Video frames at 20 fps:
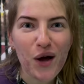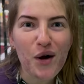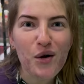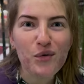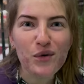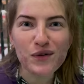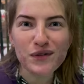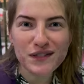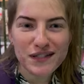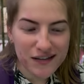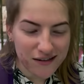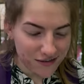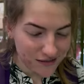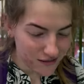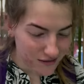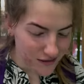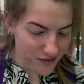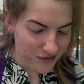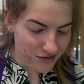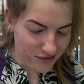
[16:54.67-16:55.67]
we've seen
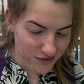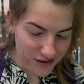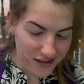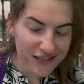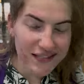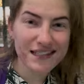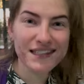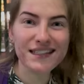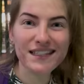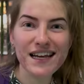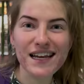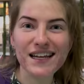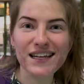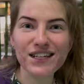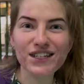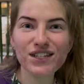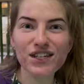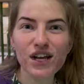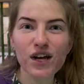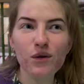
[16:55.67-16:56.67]
this
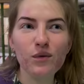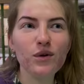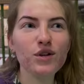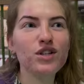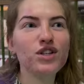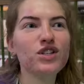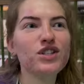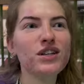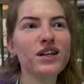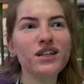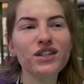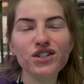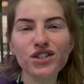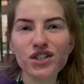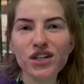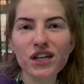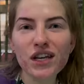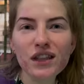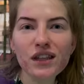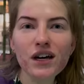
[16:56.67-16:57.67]
dish, which is a
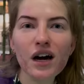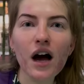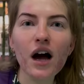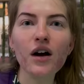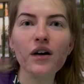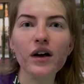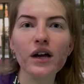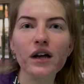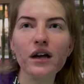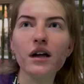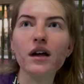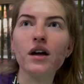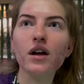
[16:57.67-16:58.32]
chicken curry